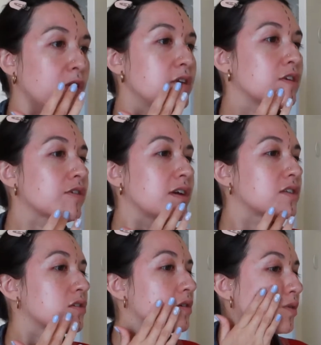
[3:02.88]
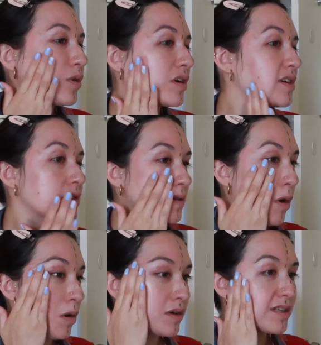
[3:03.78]
moisturizer or
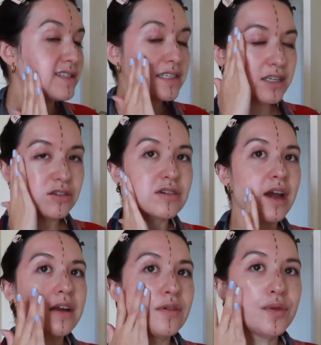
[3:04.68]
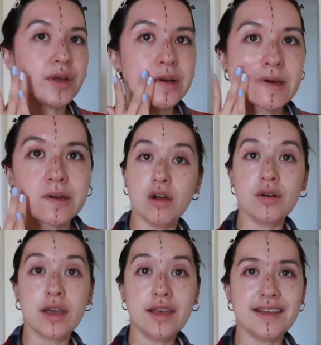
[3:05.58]
all concealer kind of look.
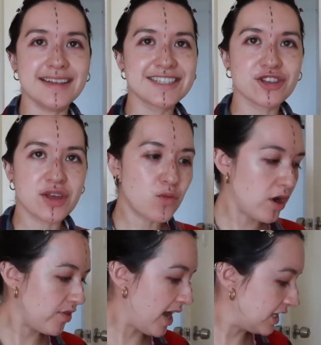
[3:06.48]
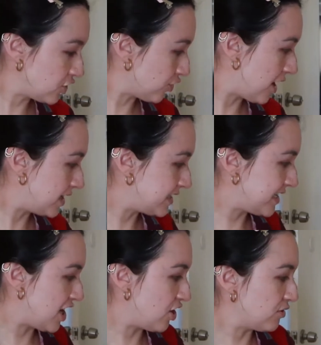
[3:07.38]
Okay, and so then while that dries
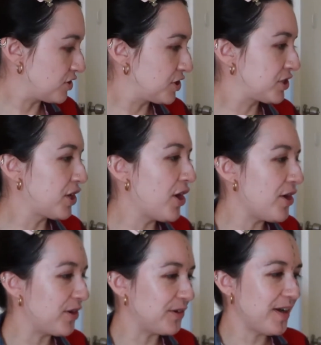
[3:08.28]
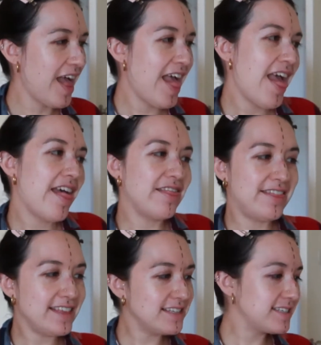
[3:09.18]
down, so
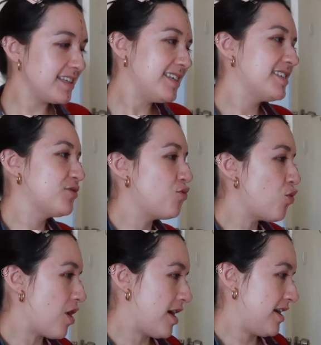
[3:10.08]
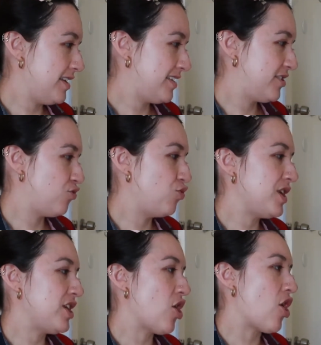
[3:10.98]
this is what
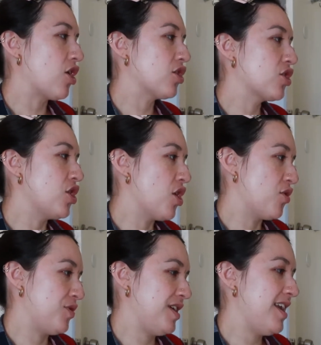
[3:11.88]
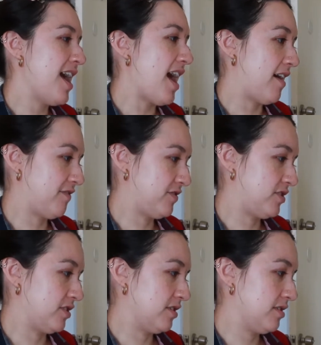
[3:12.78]
we are going
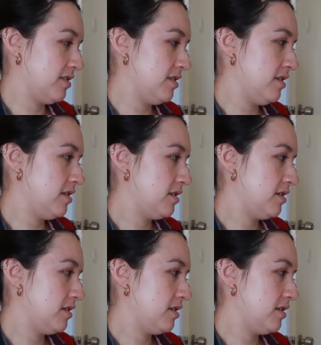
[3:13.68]
after.